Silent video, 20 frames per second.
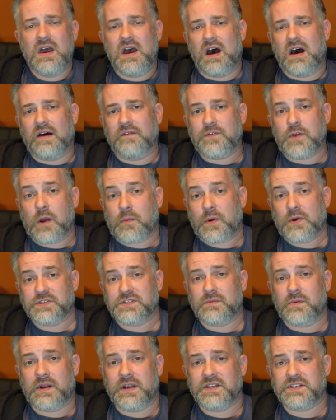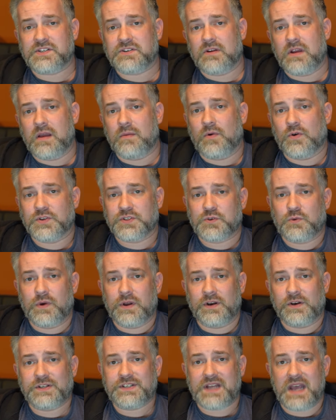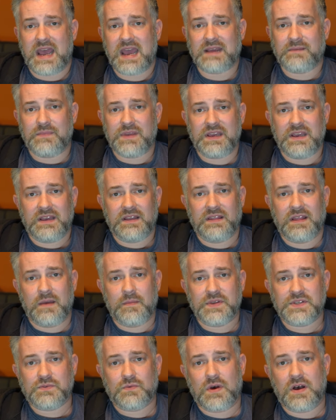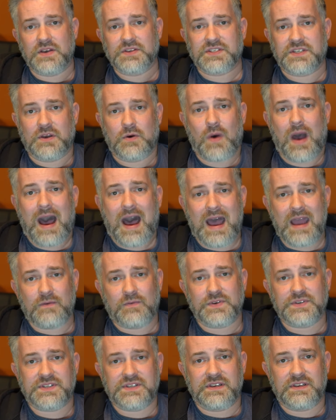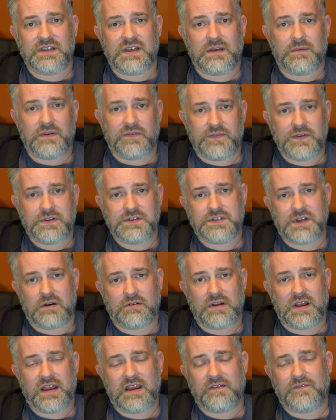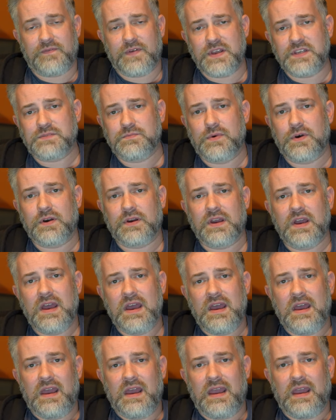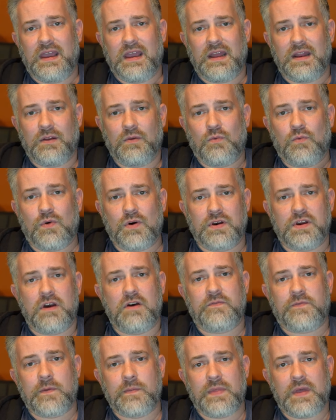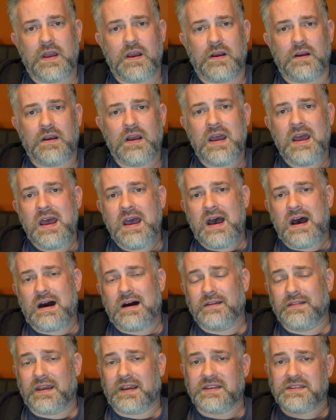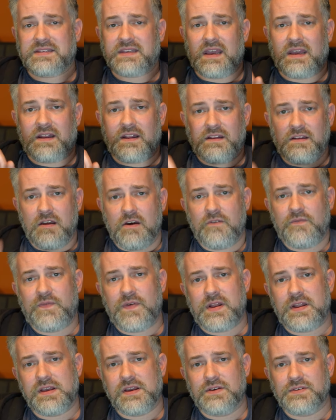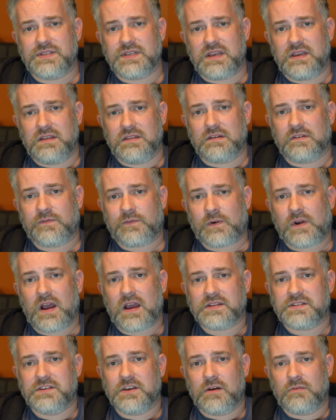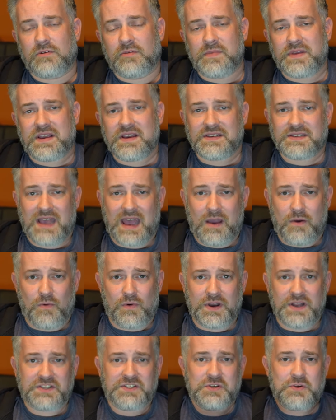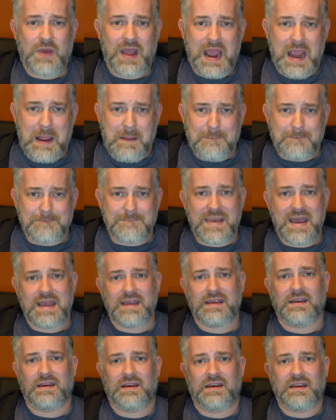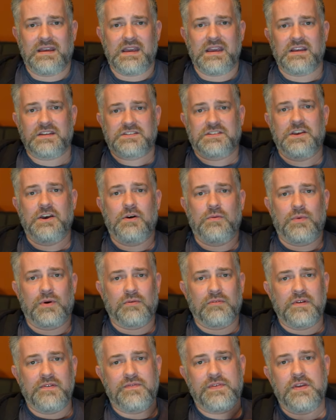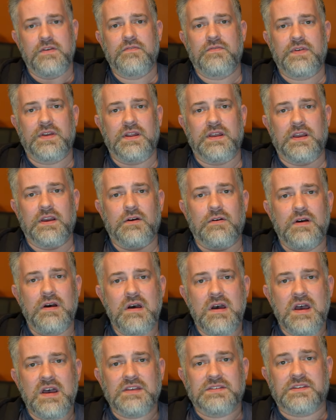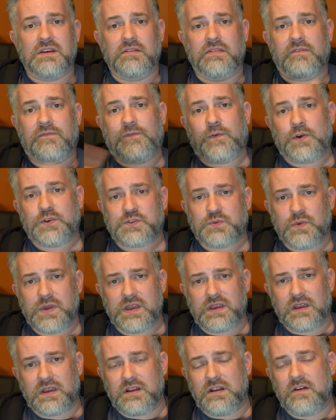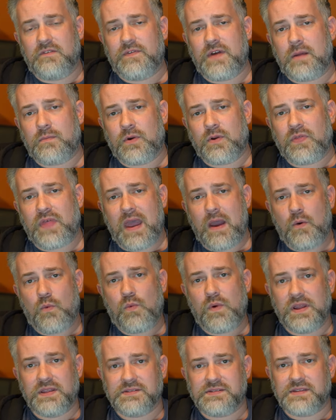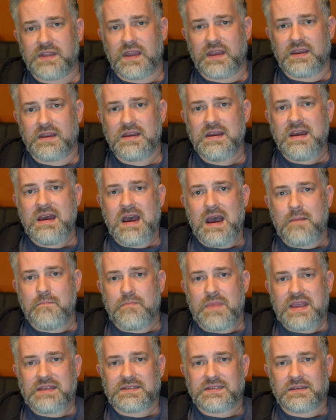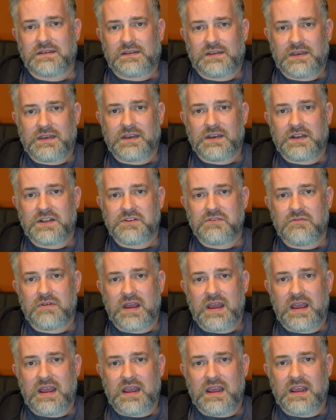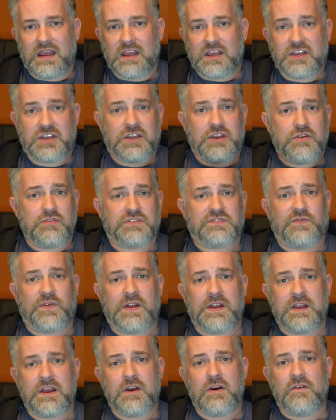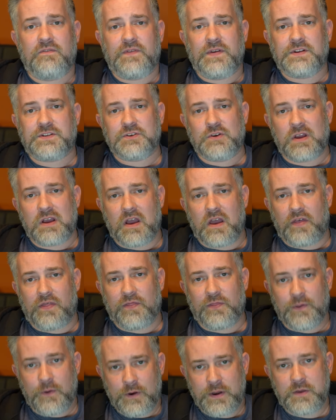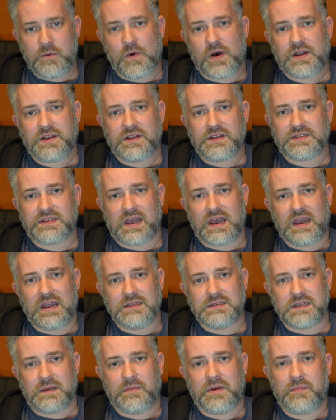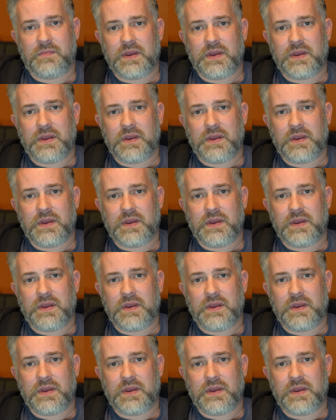Uh, if you are posting on Instagram or Twitter, tag me in them as well. So I will see them if you don't have Facebook and we'll go from there. Um, like I said, no videos either for October because I want to do a mega Inktober review video. So the first week in November, that Wednesday, I'm basically going to do a huge video featuring 31 designs. I'm going